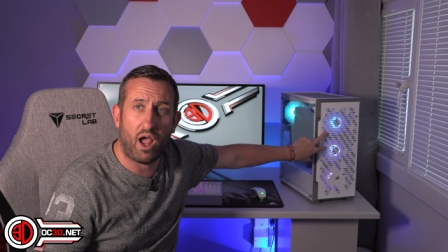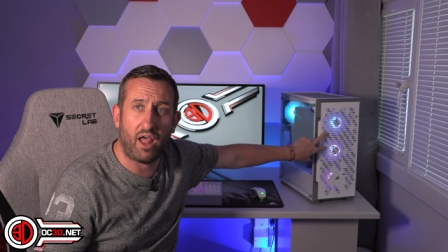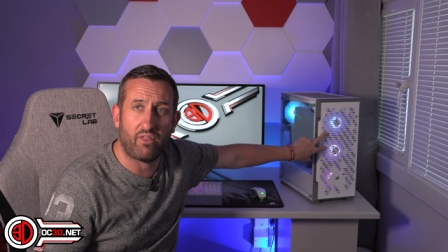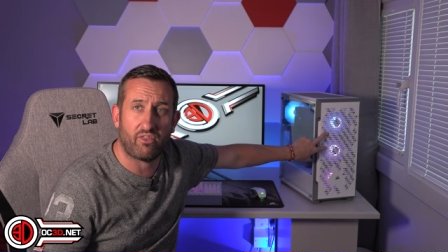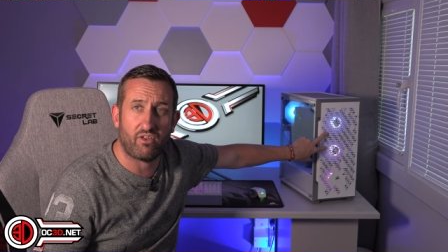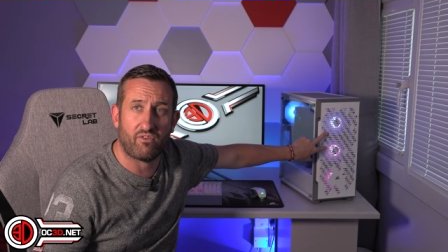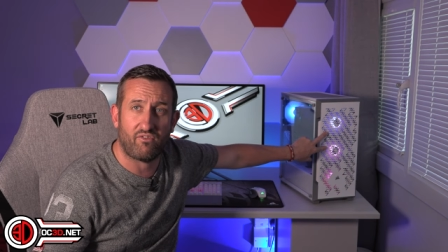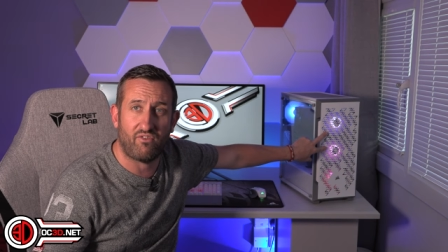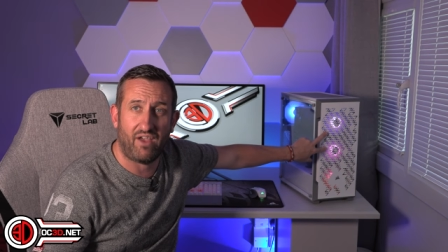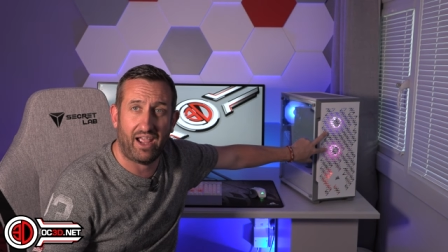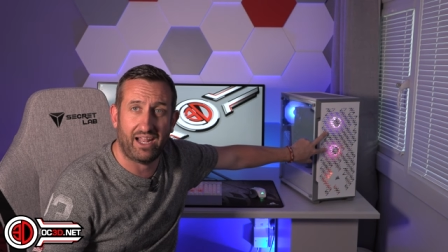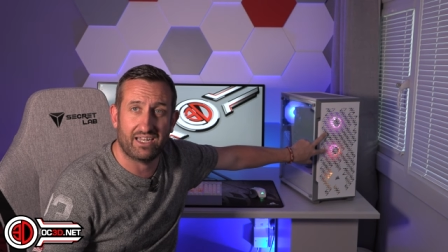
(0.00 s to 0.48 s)

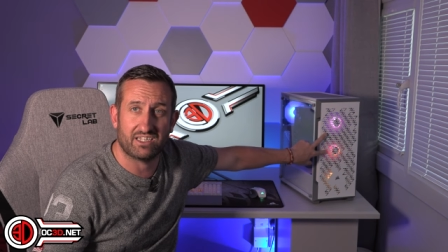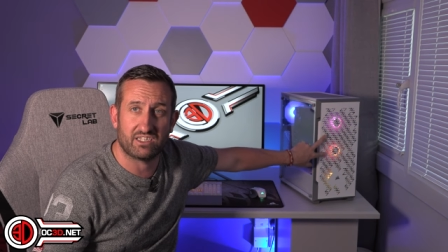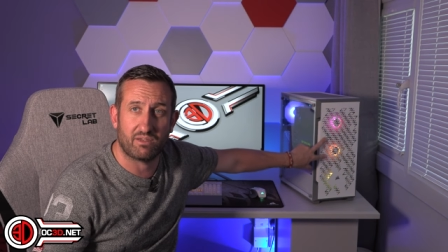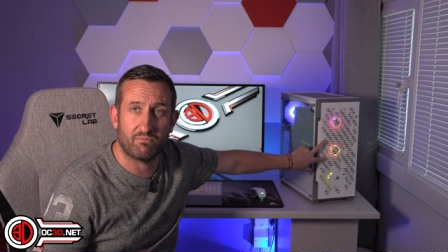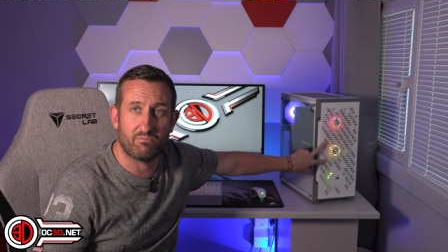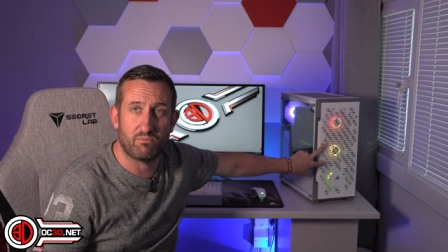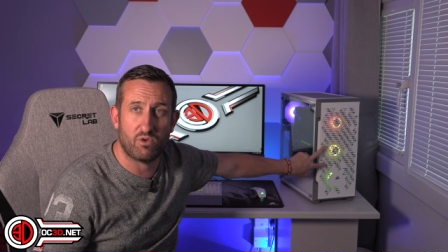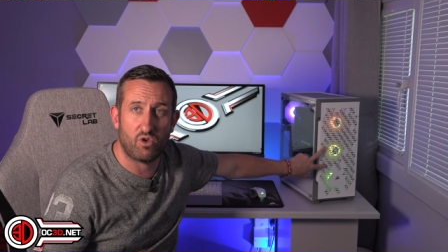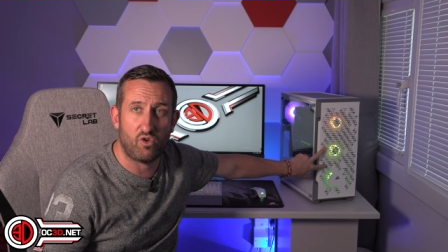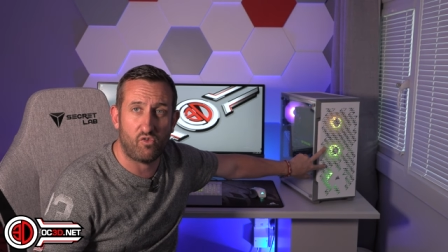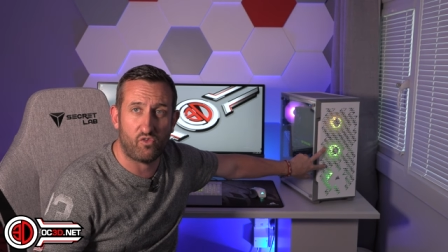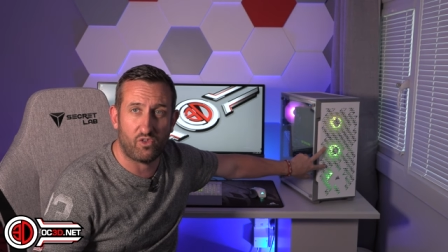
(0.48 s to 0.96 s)
other fans
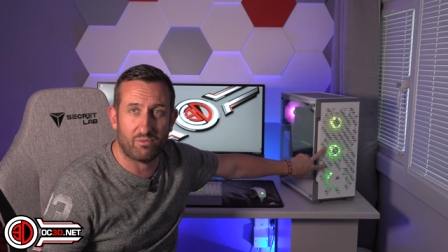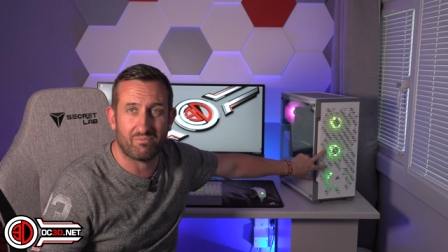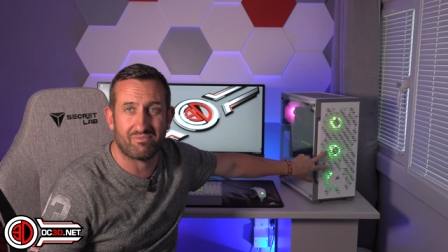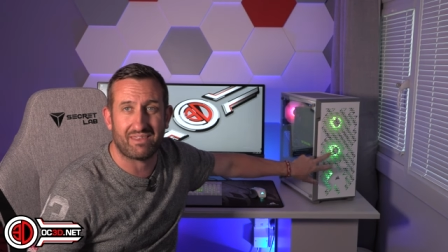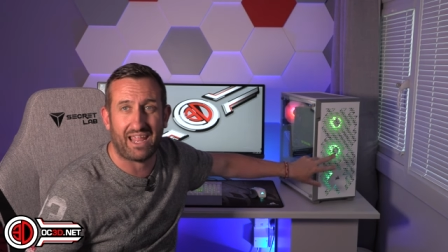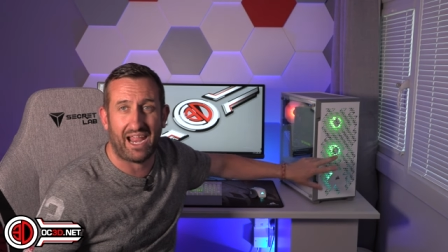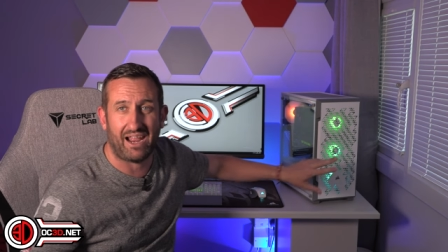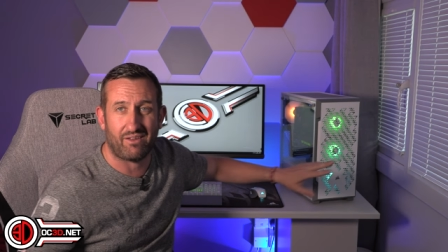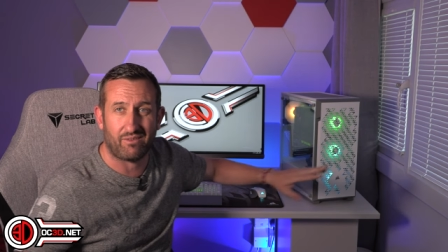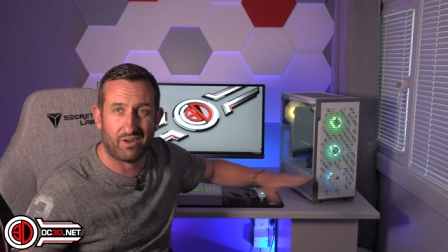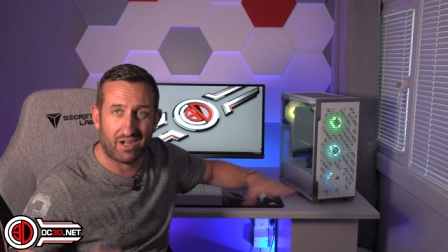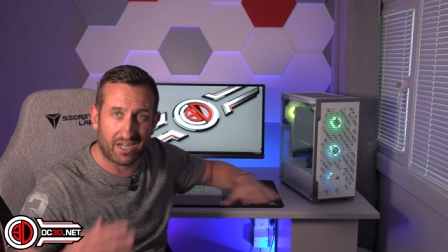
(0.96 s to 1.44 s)
and move them
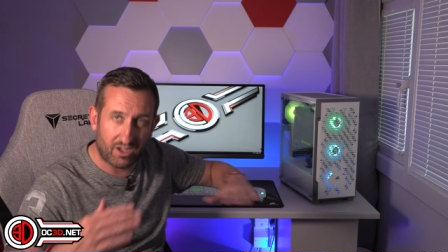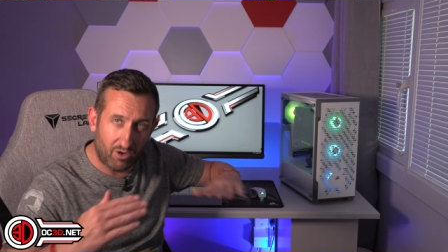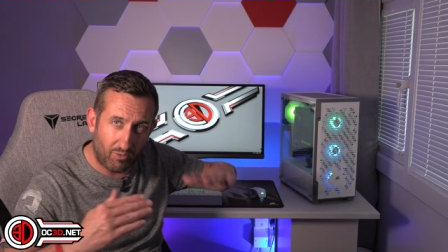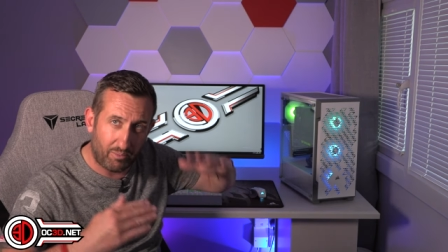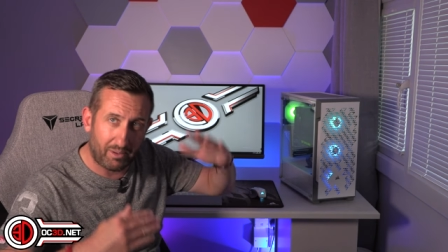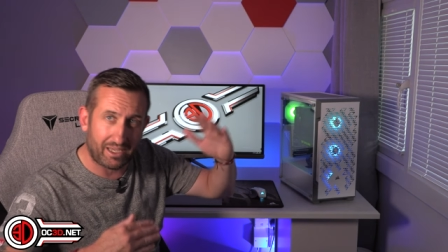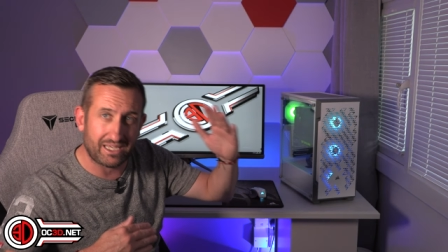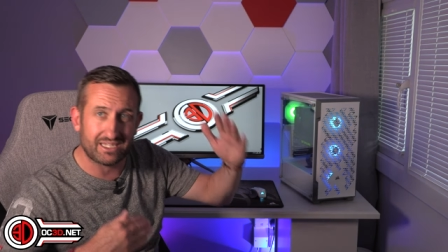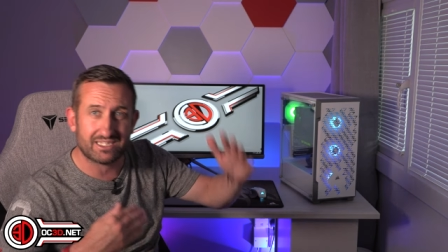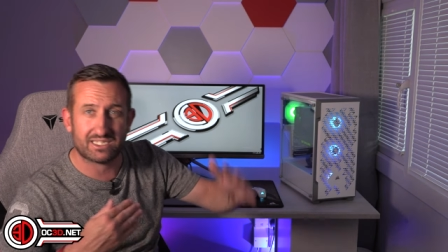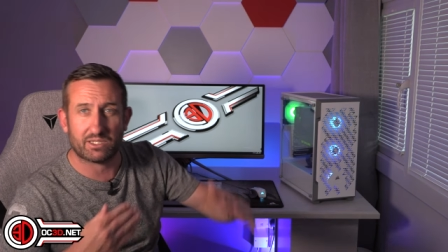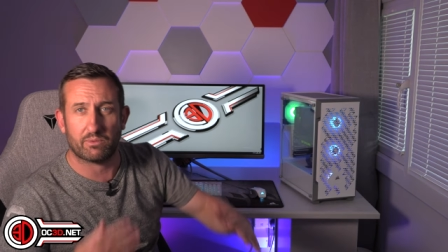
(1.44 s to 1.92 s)
down a little
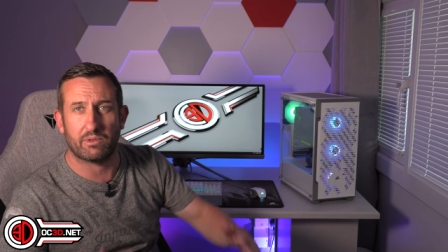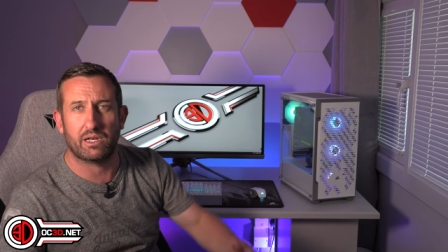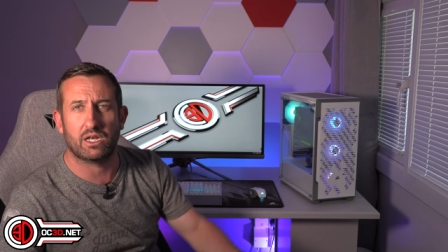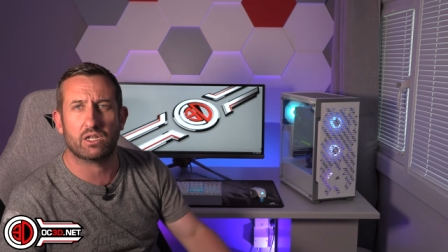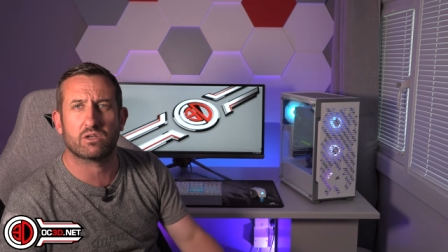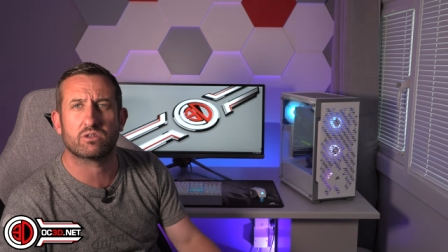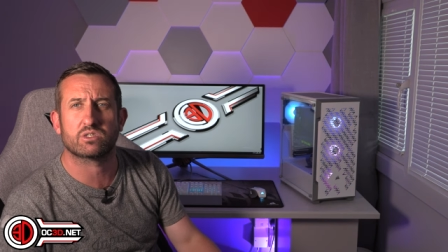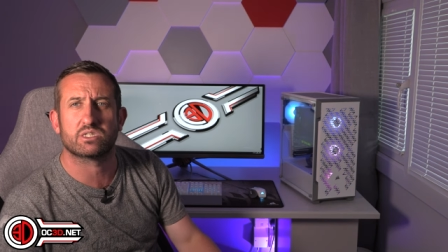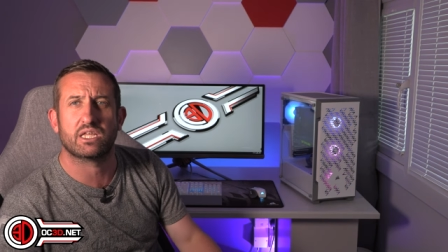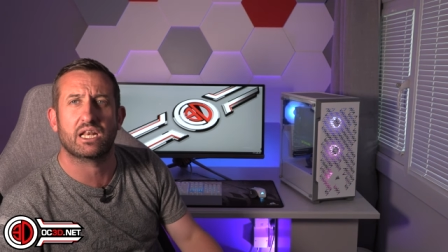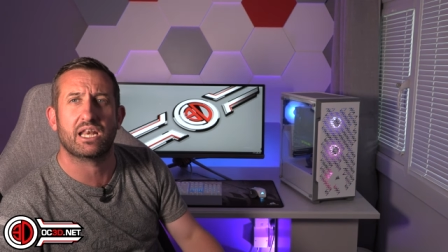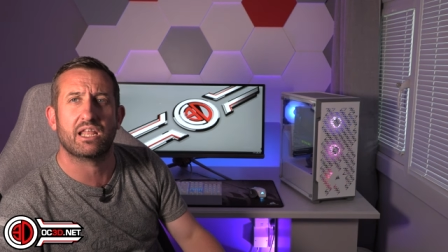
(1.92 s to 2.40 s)
bit so it
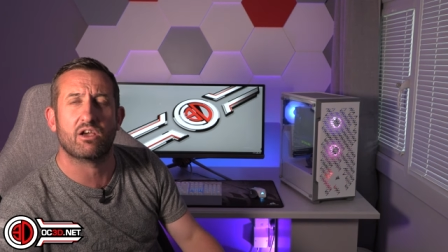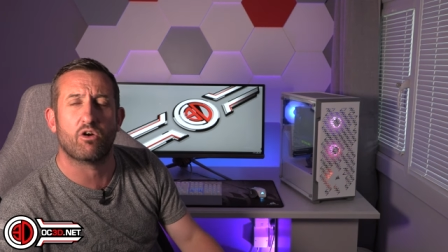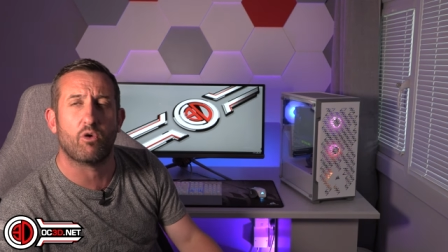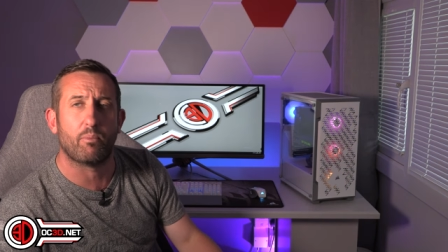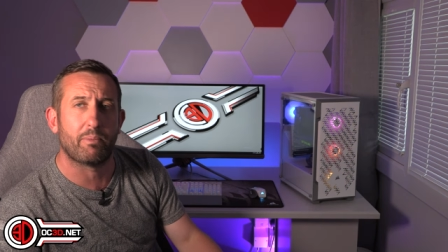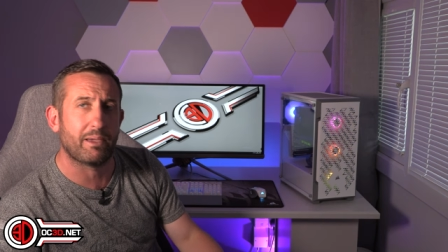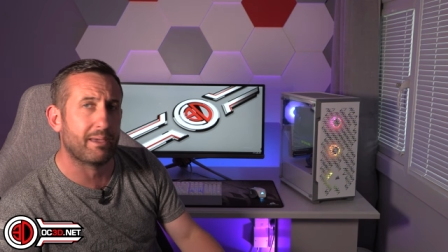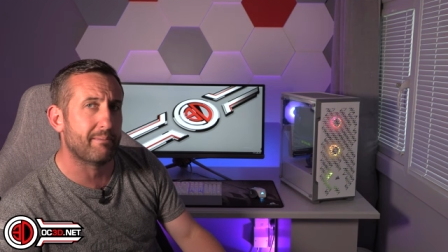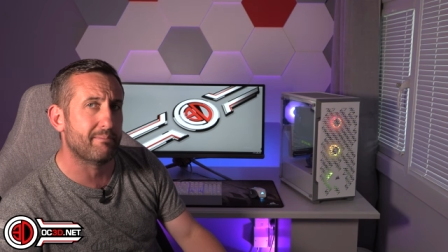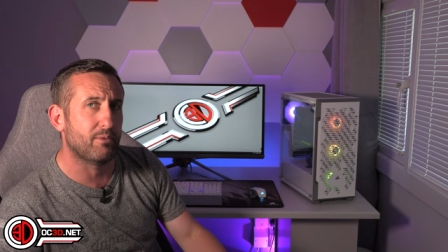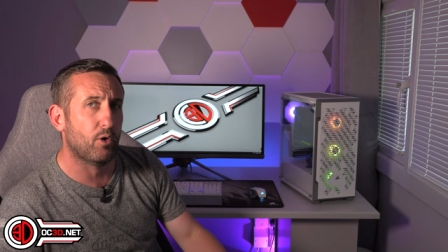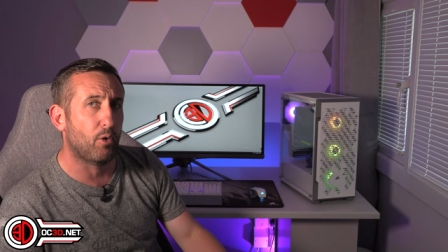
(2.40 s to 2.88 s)
looks a little
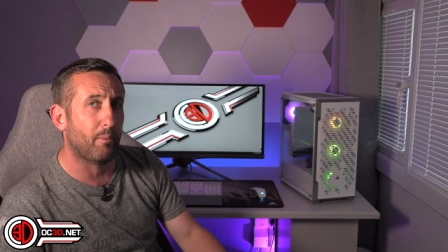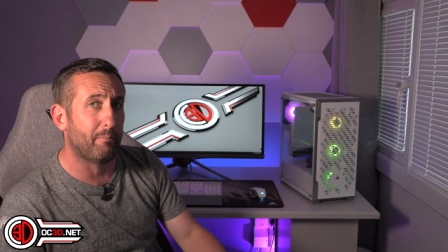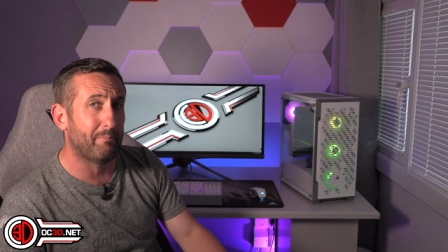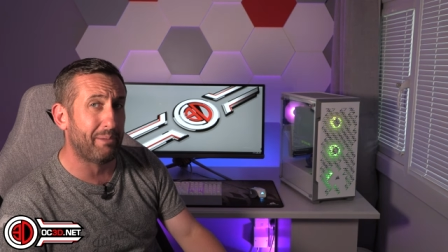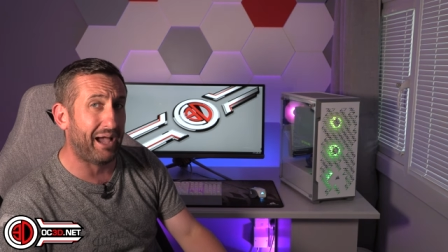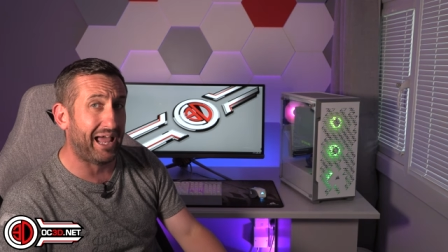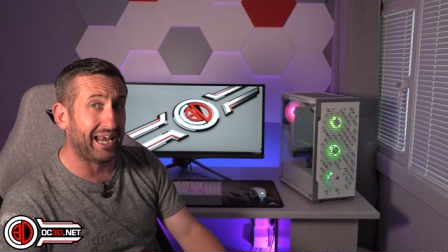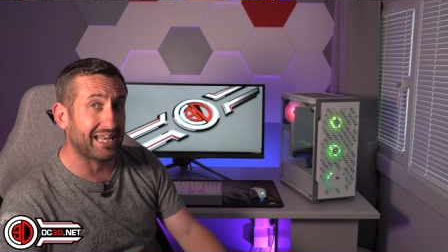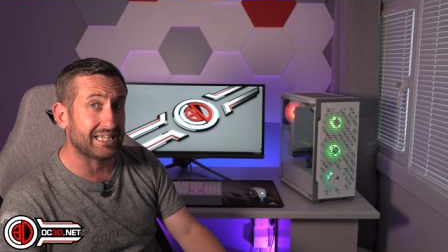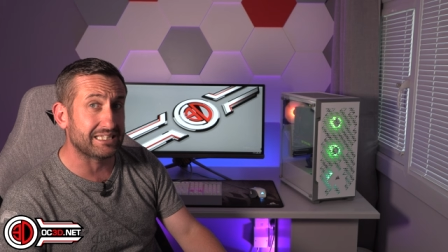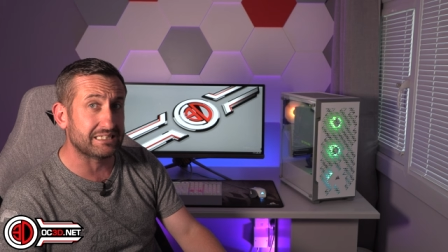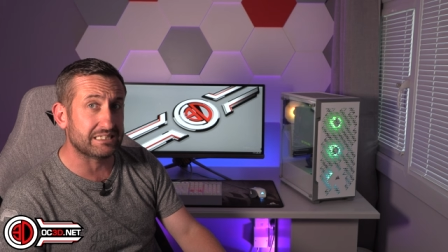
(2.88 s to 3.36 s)
bit more
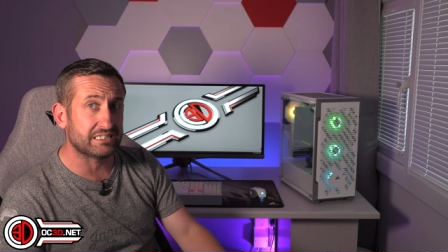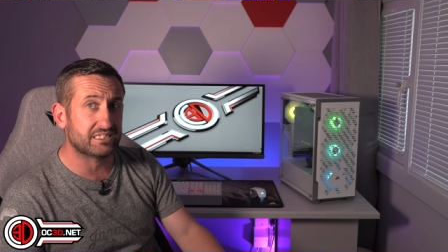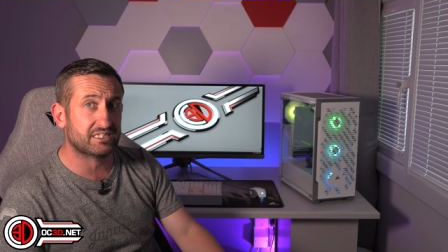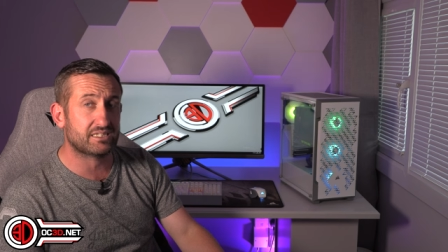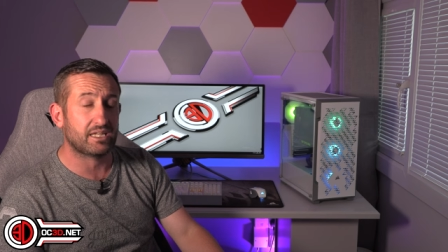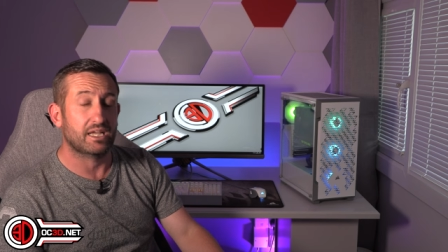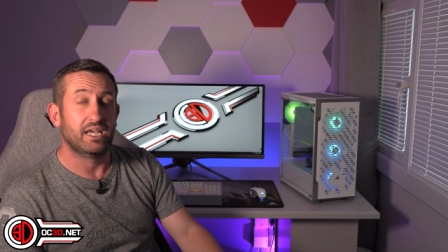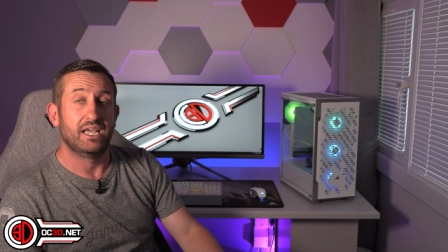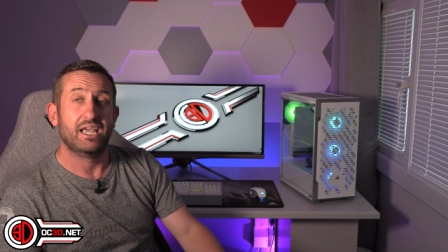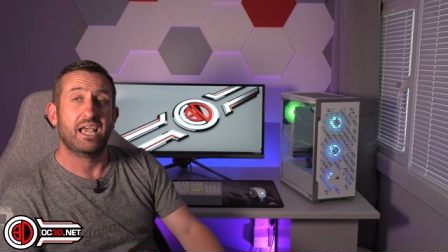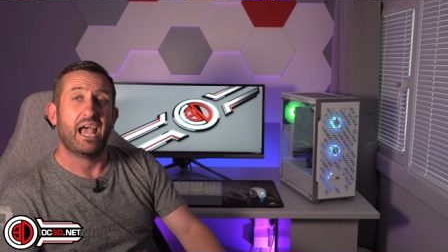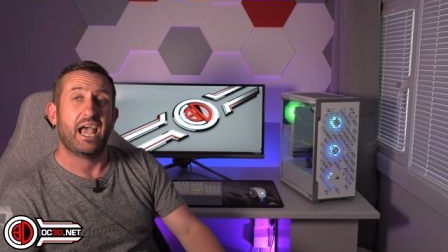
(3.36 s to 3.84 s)
balanced,